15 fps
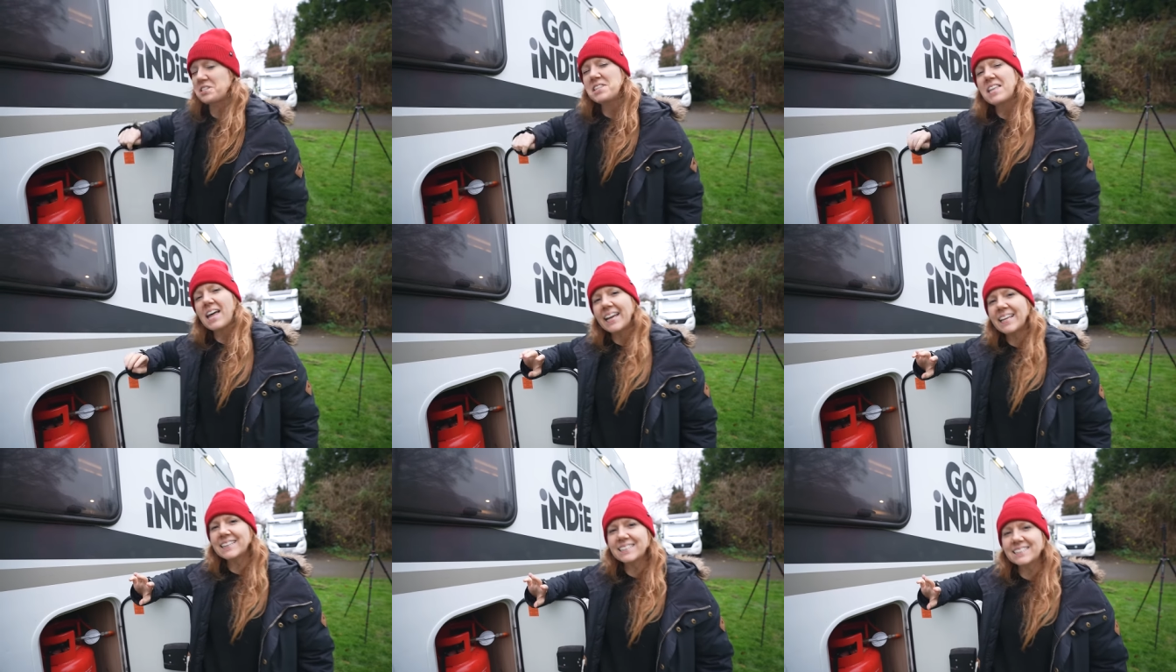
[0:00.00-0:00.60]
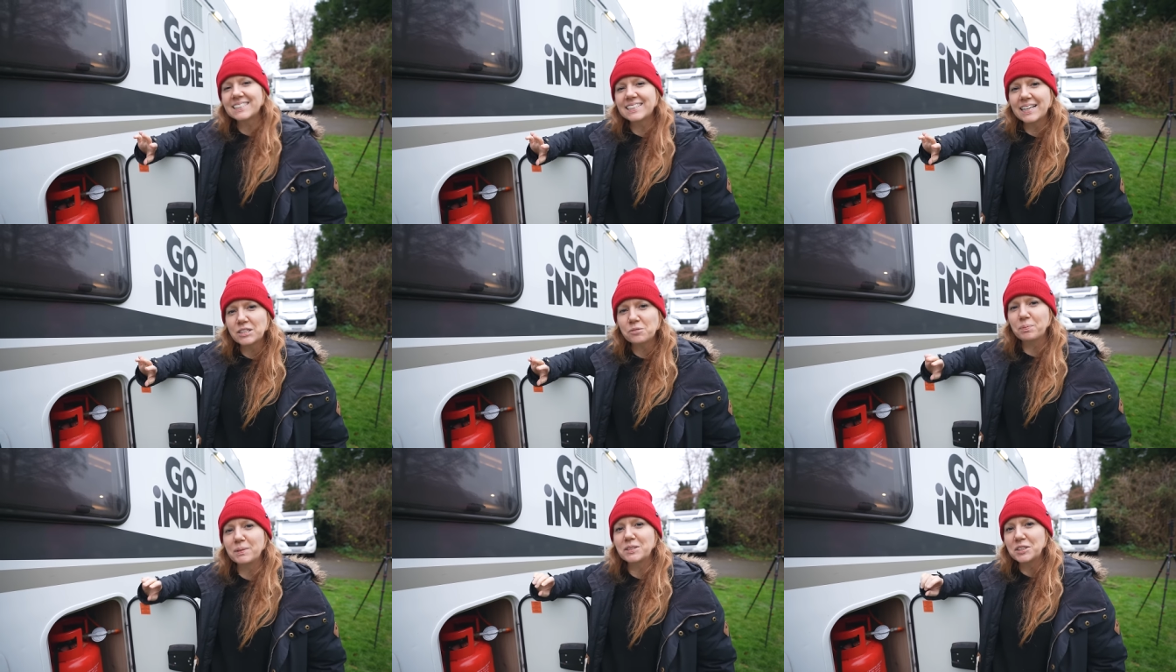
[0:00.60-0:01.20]
like the
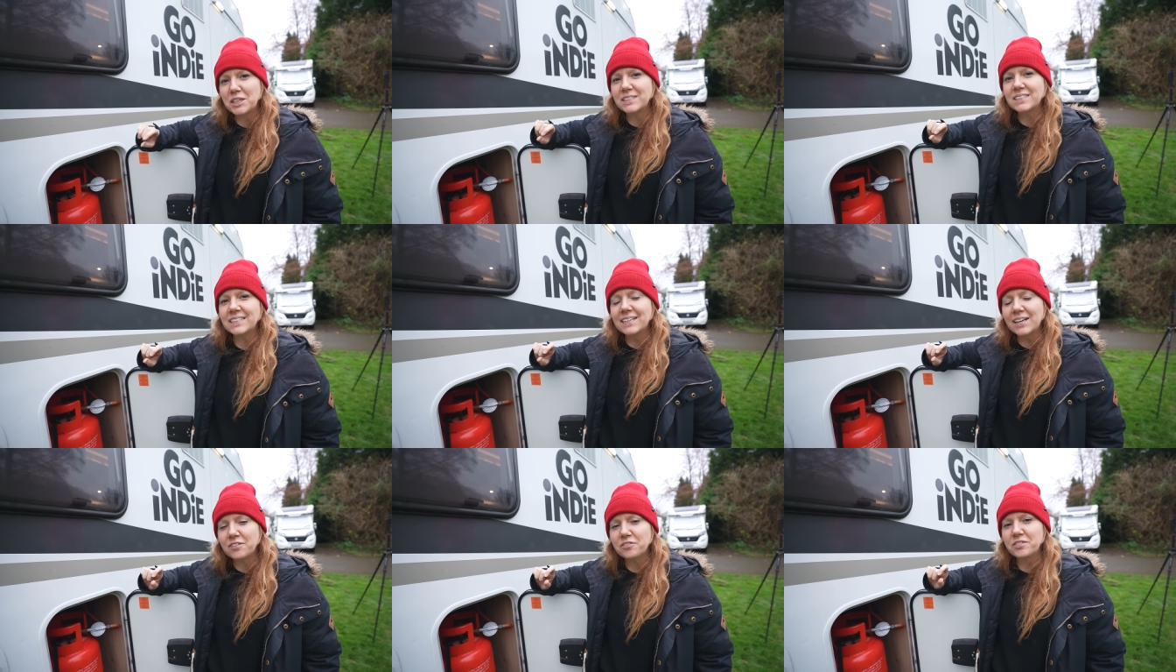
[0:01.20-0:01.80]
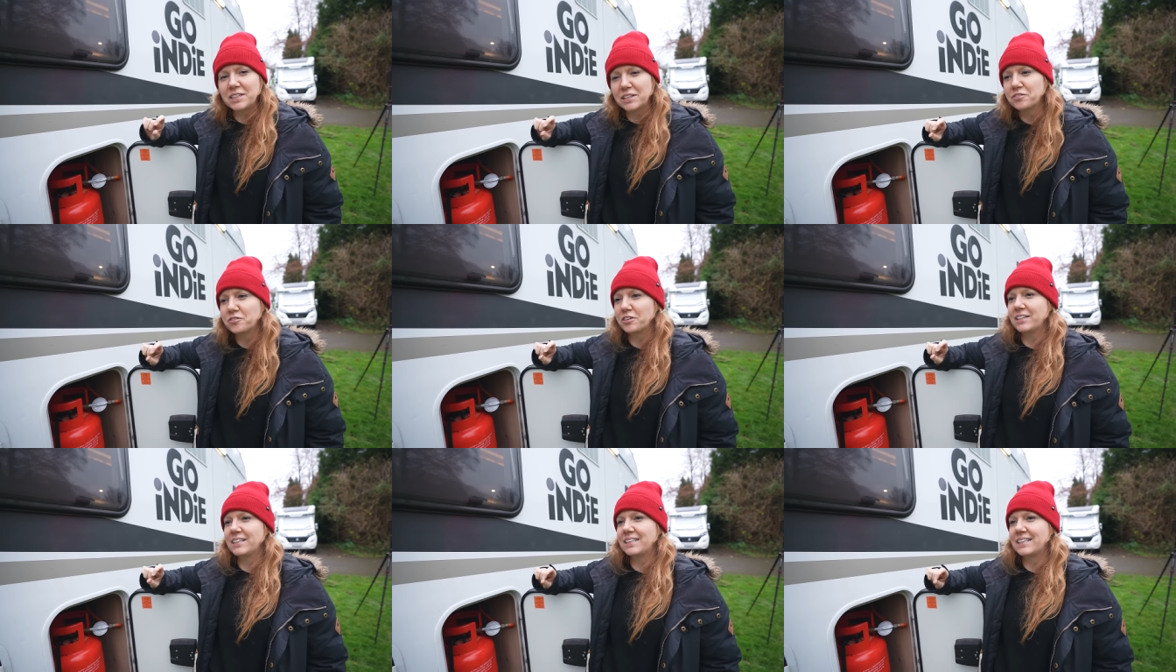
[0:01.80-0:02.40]
States, but just enough
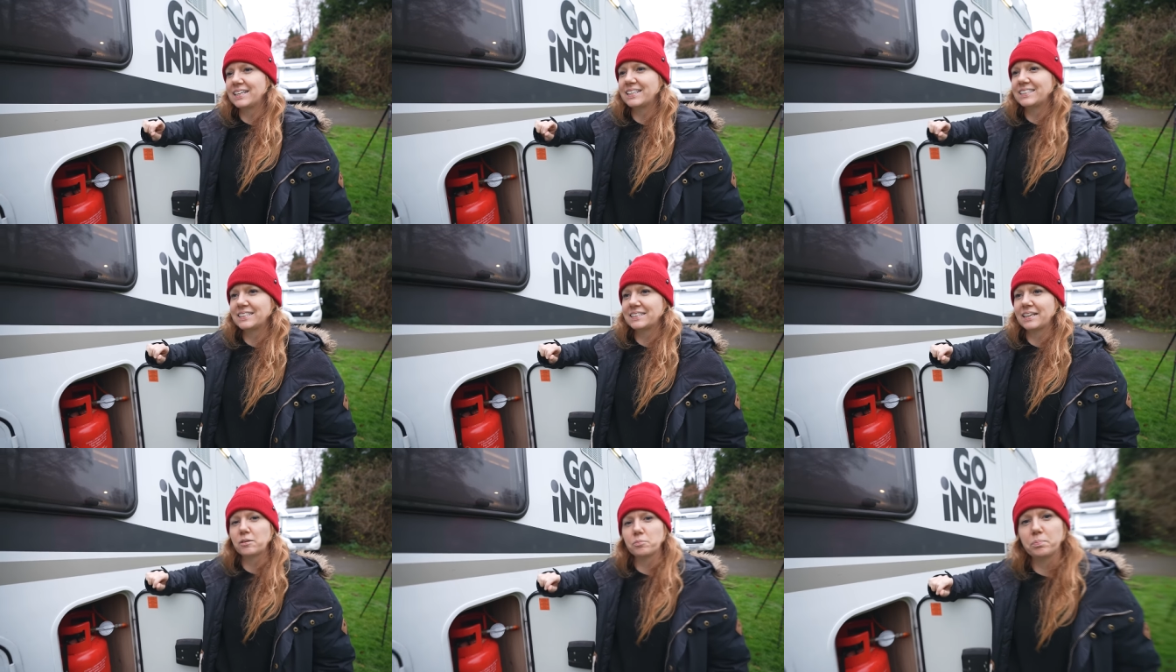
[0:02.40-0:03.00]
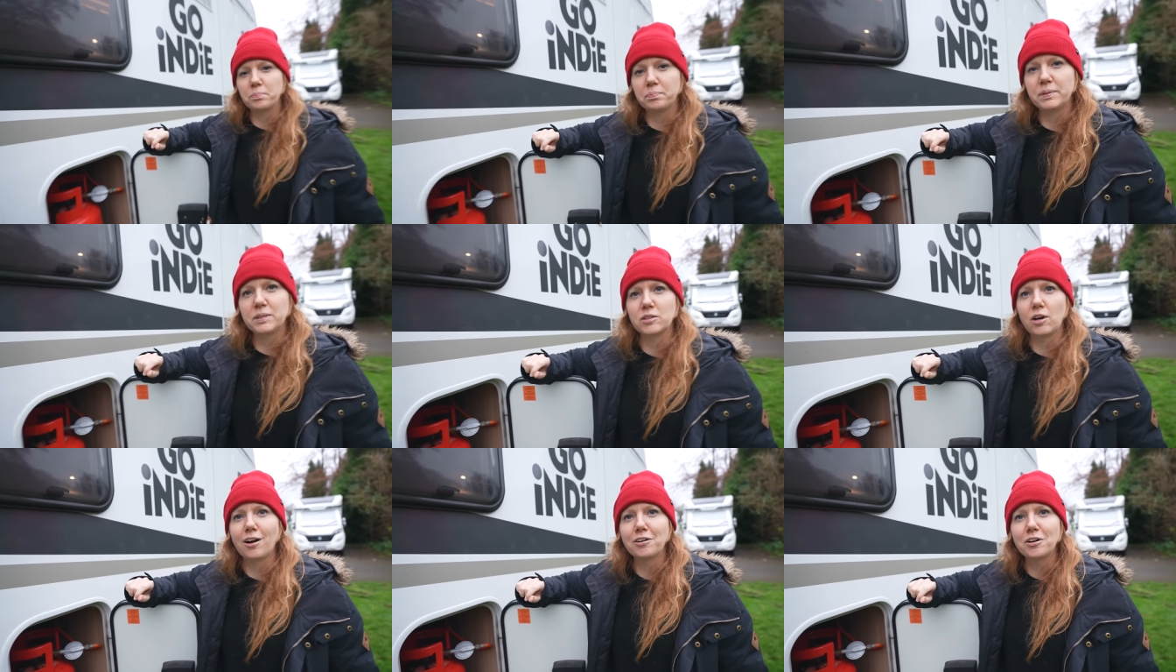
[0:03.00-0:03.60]
different that it's like
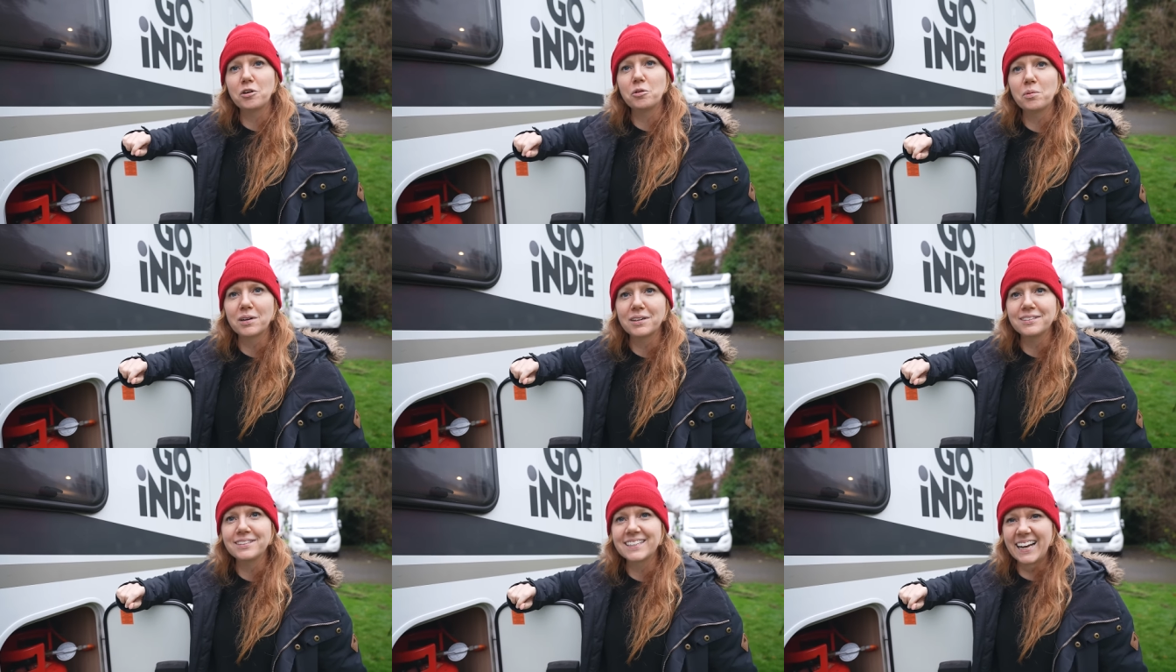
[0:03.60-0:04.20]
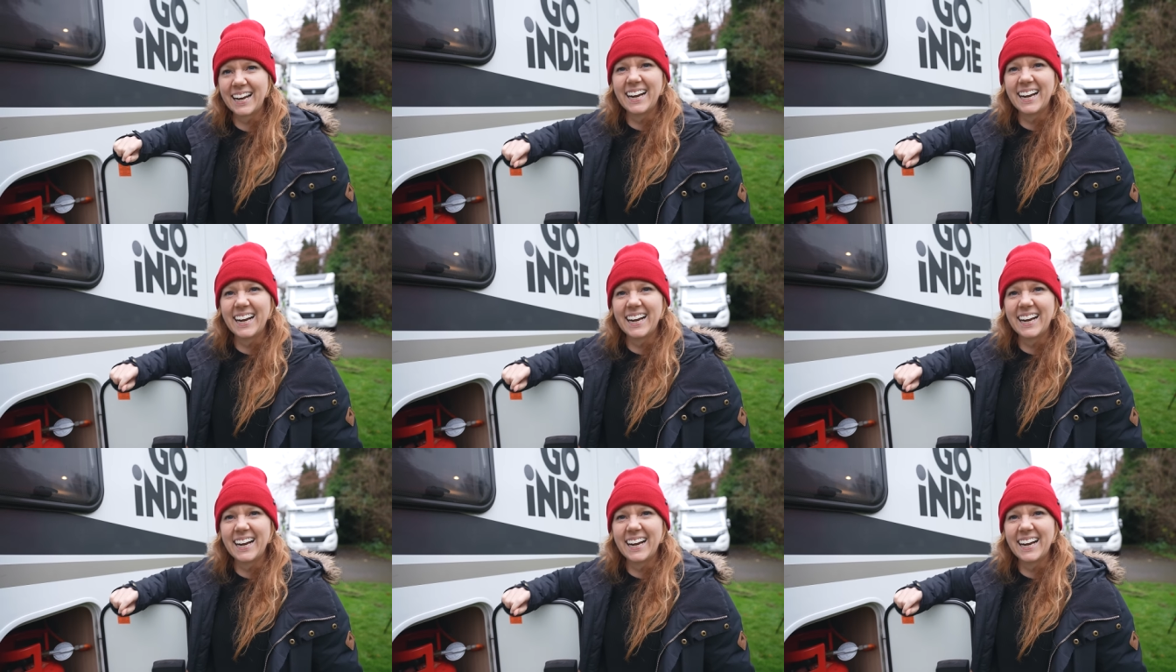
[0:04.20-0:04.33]
bizarro world.